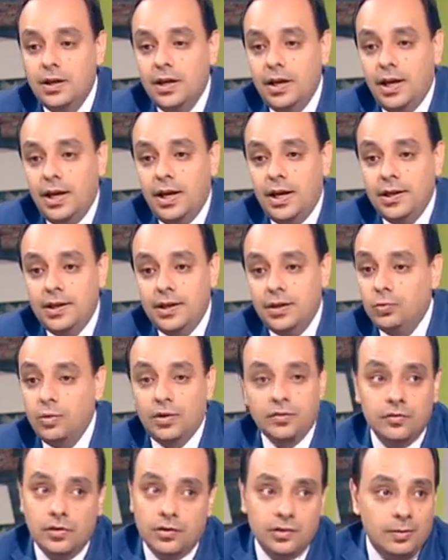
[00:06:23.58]
And it
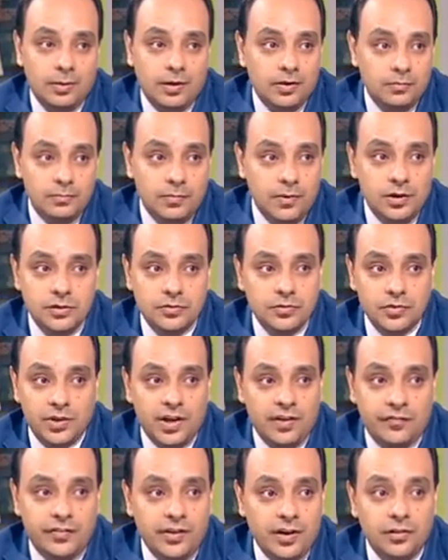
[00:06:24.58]
was not about military
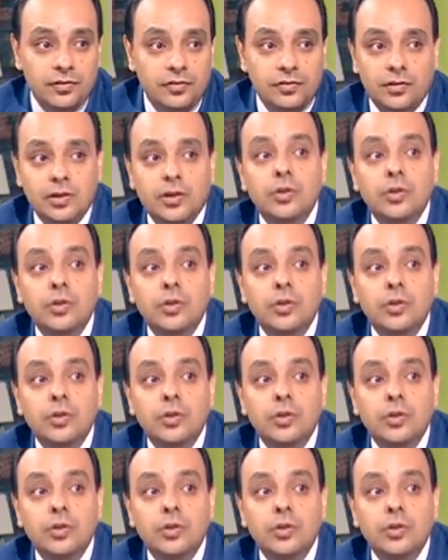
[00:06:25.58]
affairs.